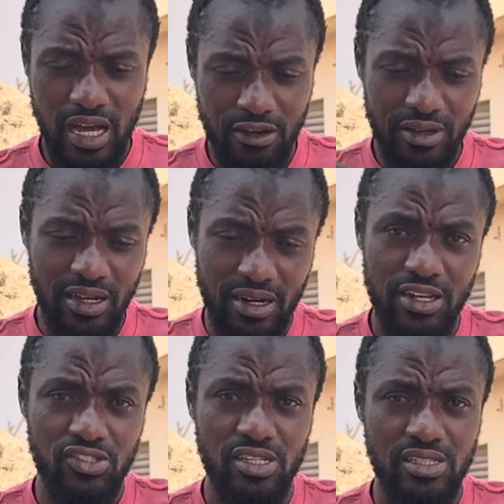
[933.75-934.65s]
Having
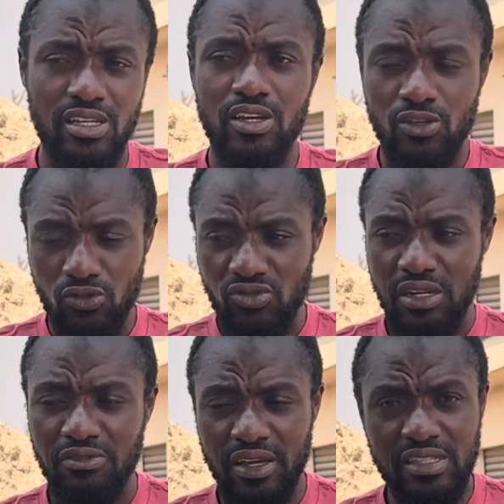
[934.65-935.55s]
crushed it, you
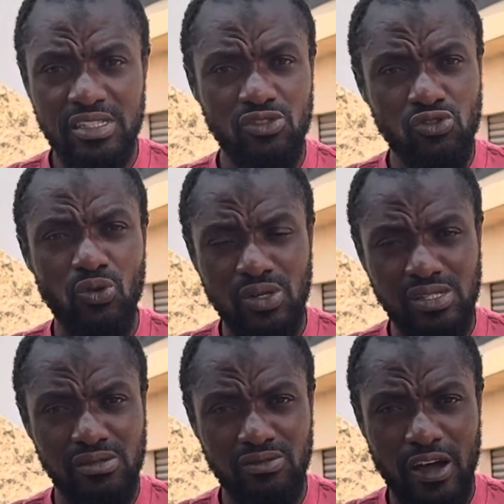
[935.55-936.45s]
transfer it into your
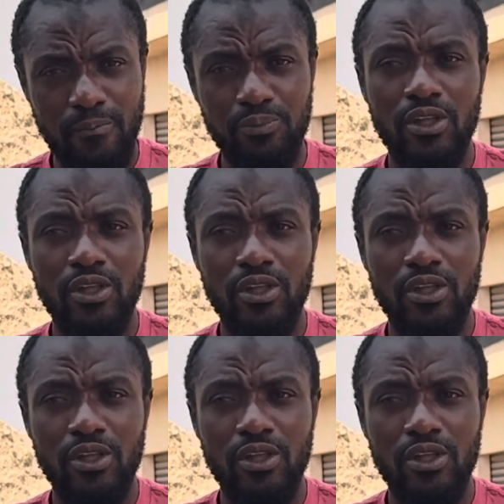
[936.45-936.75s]
silver,